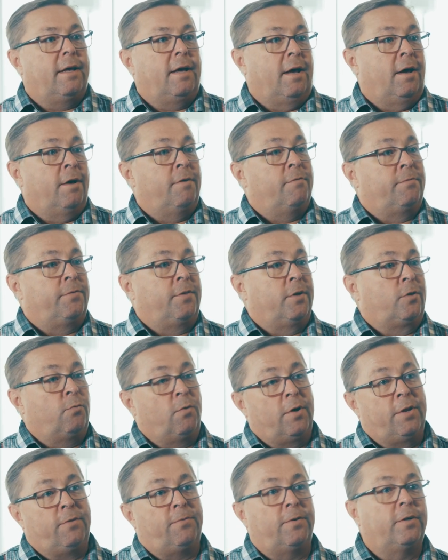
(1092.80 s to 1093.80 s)
of the
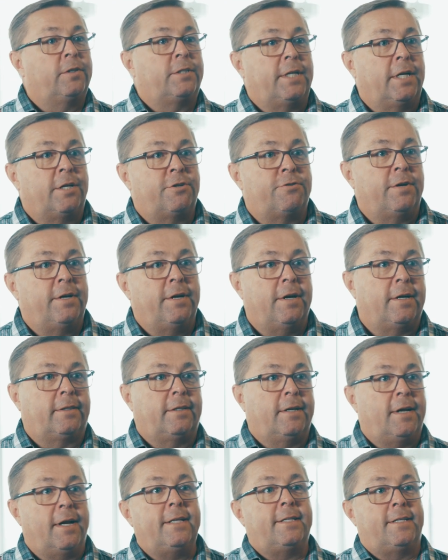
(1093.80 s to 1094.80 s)
21st century, not
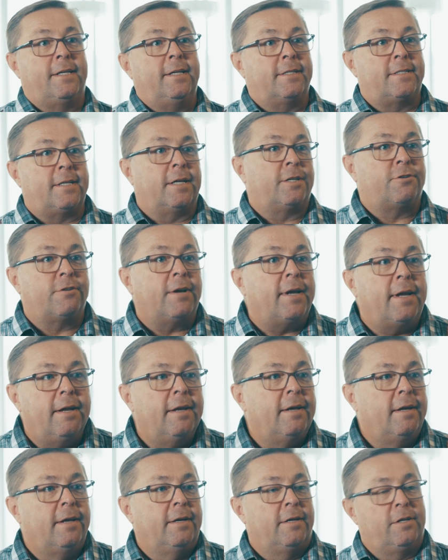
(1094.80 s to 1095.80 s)
the 19th century,
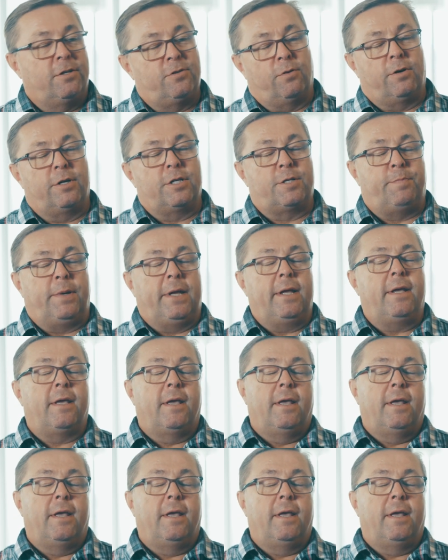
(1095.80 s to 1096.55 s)
so to speak.